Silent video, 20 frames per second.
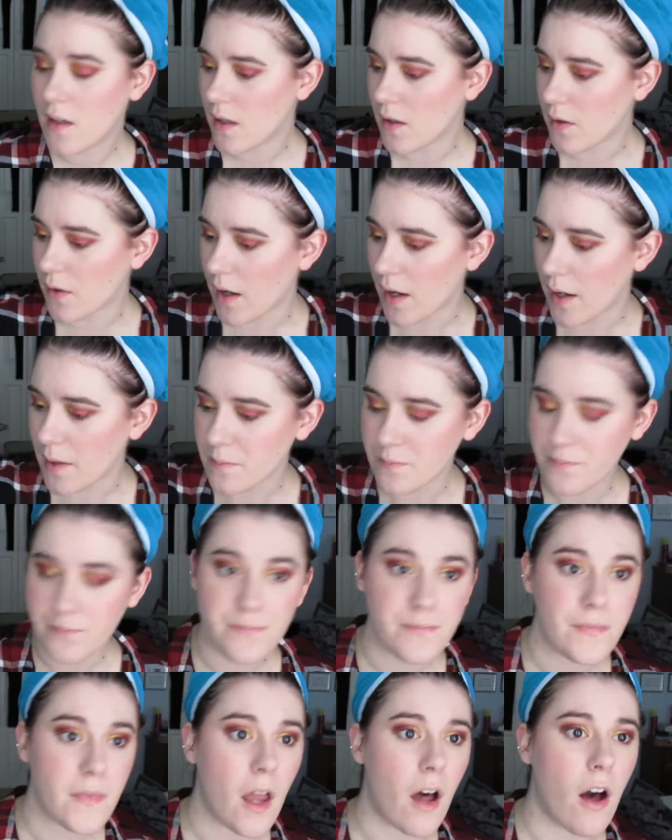Okay.
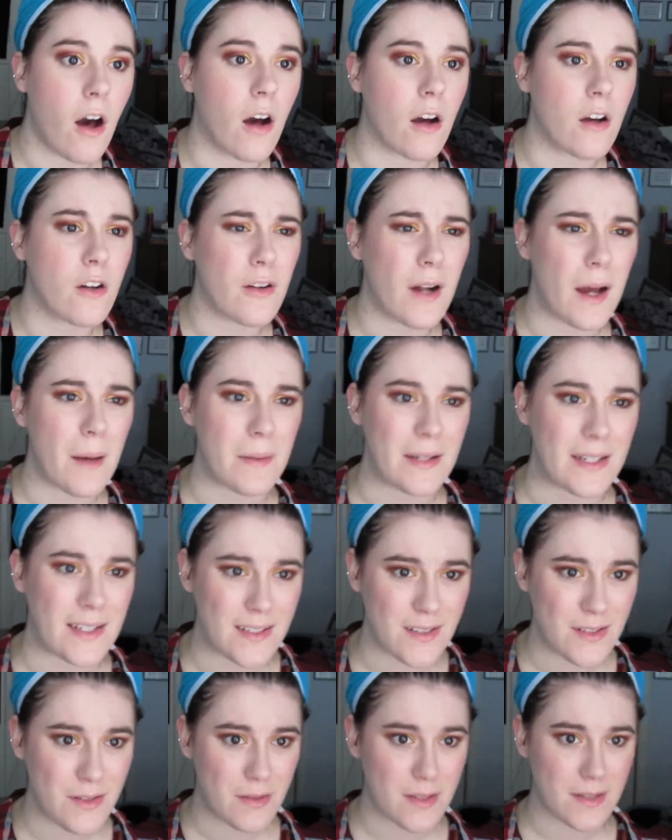Oh crap, I
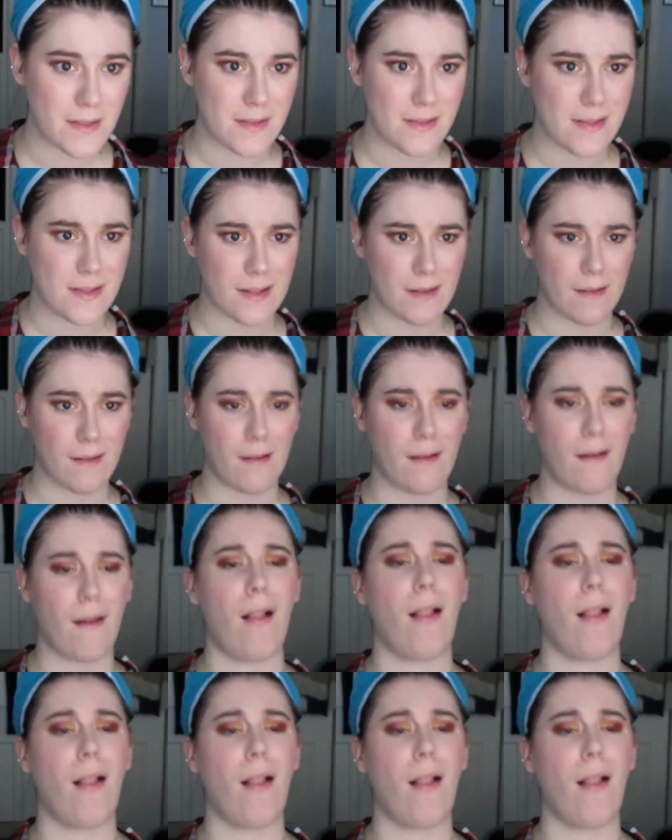didn't do concealer.